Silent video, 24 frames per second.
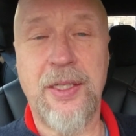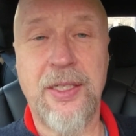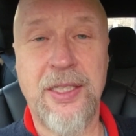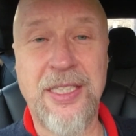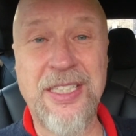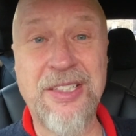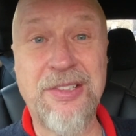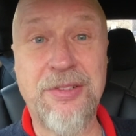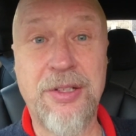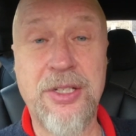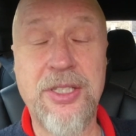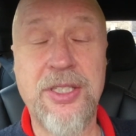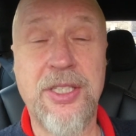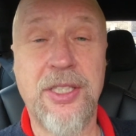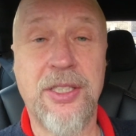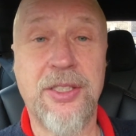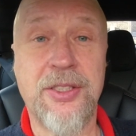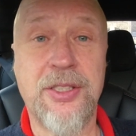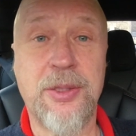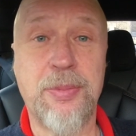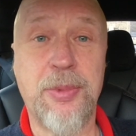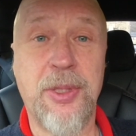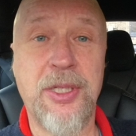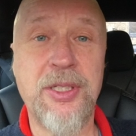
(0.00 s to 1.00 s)
interesting, I
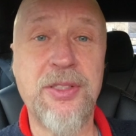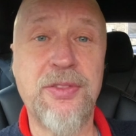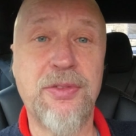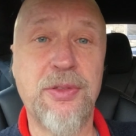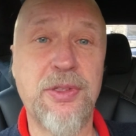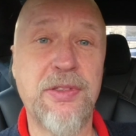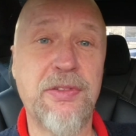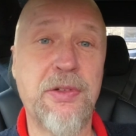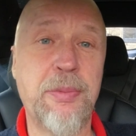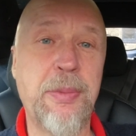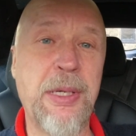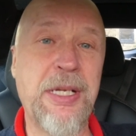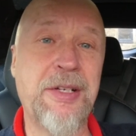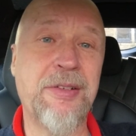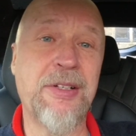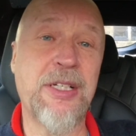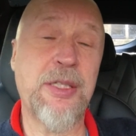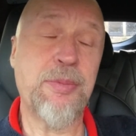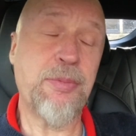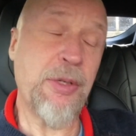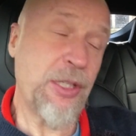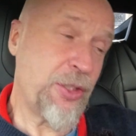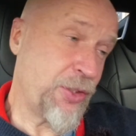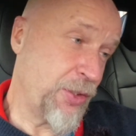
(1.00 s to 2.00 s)
suppose, for want of a better
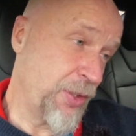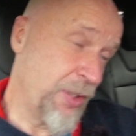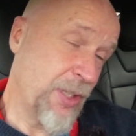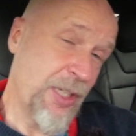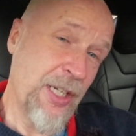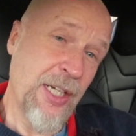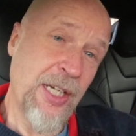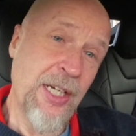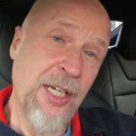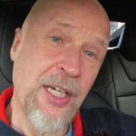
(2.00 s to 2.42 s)
expression.